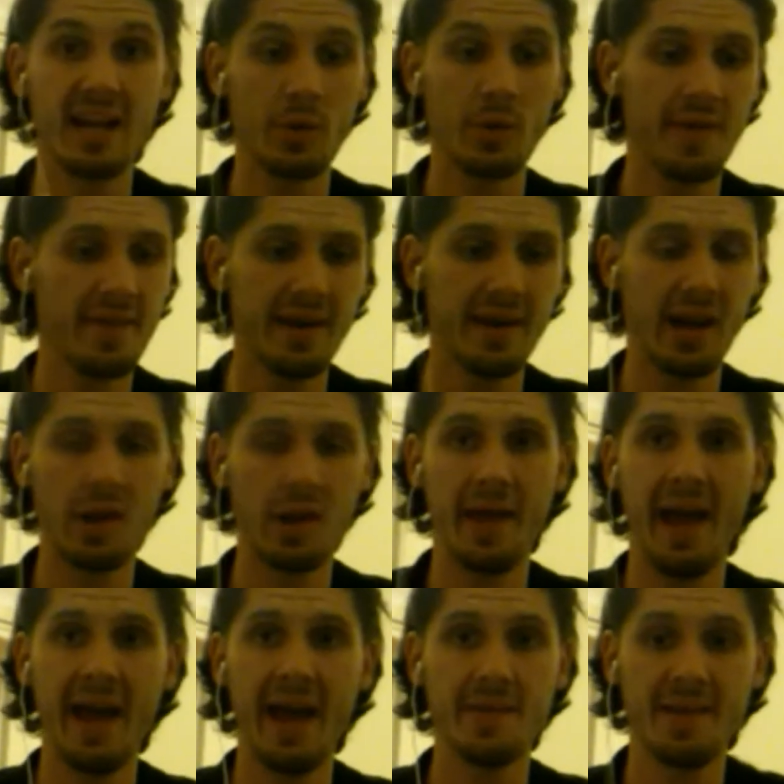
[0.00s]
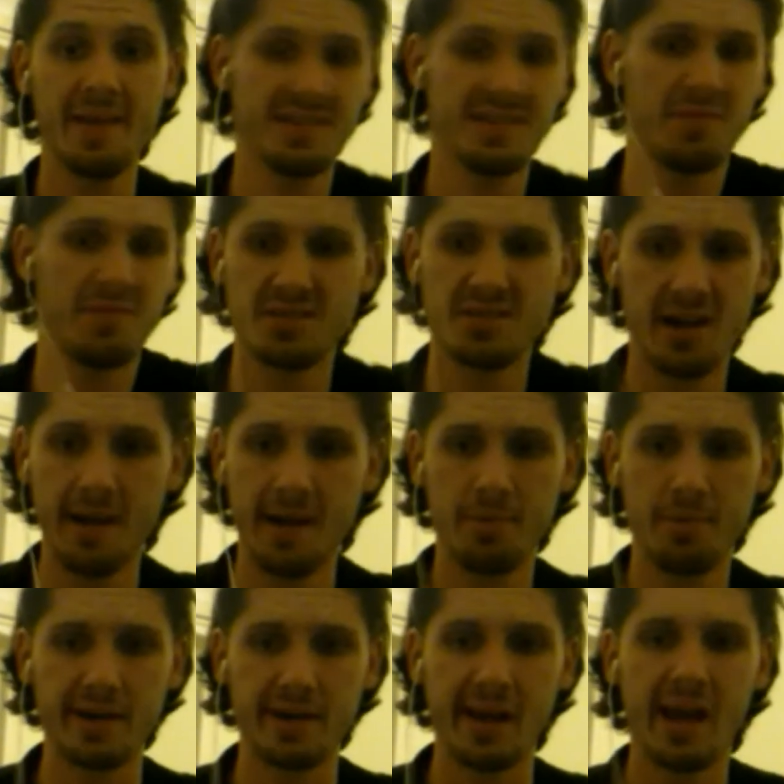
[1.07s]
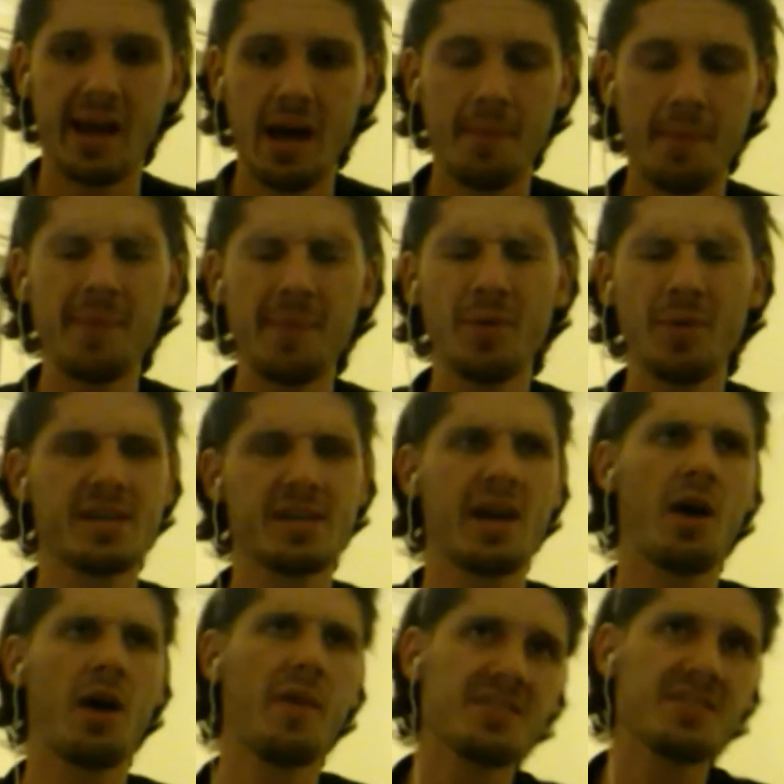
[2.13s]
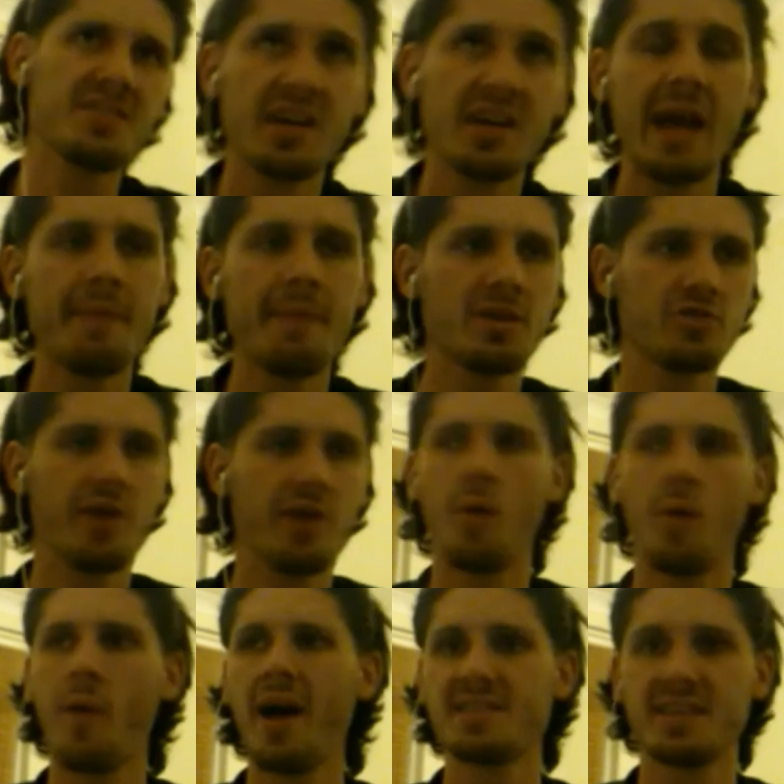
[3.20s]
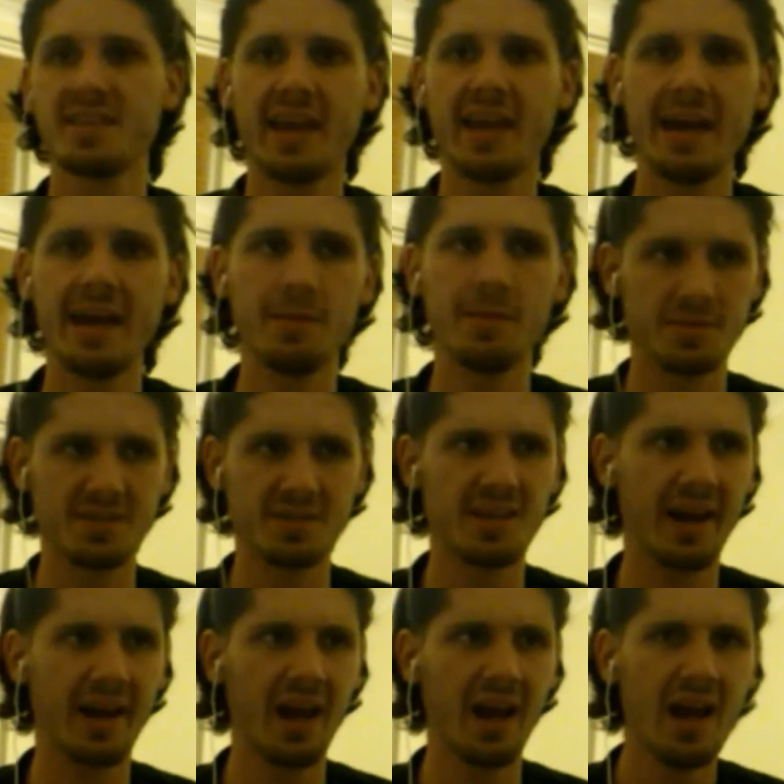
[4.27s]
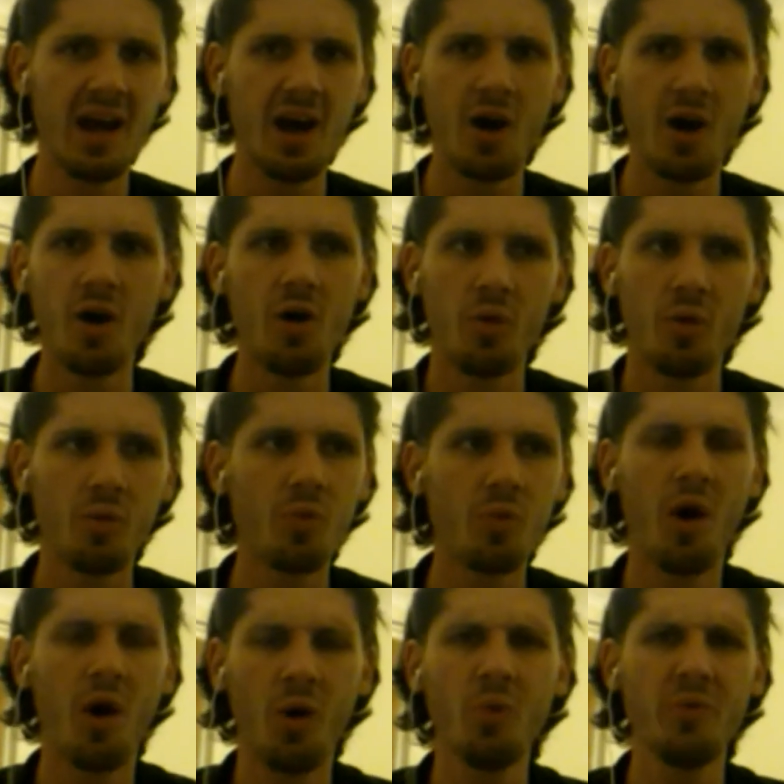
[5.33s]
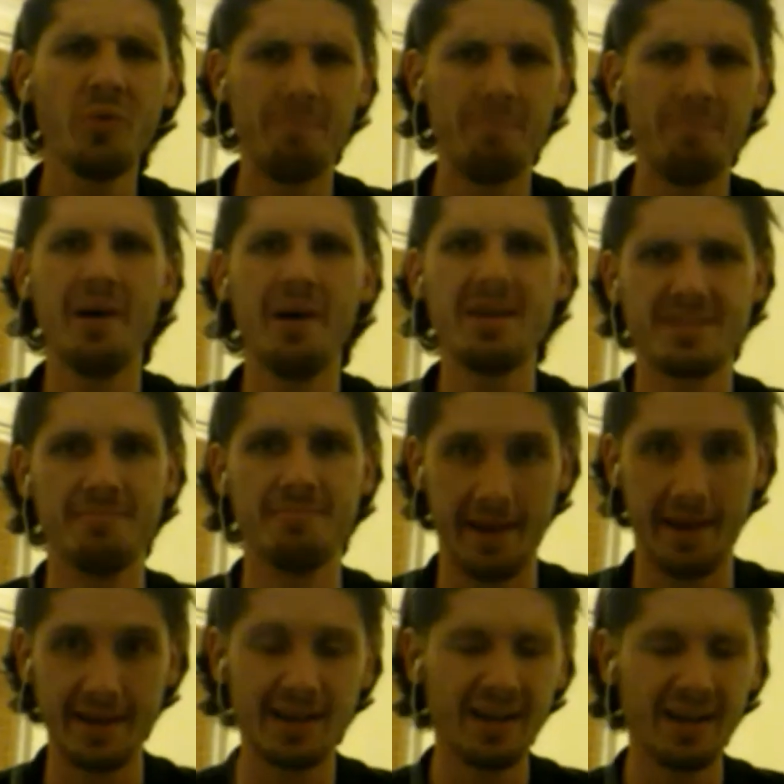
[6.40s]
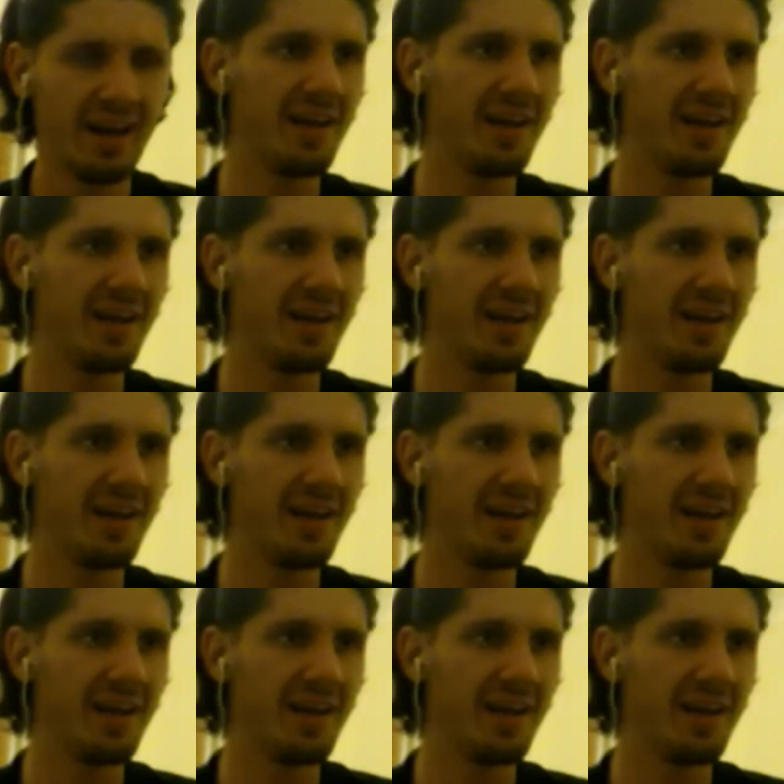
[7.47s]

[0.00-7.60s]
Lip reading: You hit the nail on the head, and that's my entire point. People who say, "Oh, there's a gaming drought. Where's the games?" It's like, hold the bus, mate.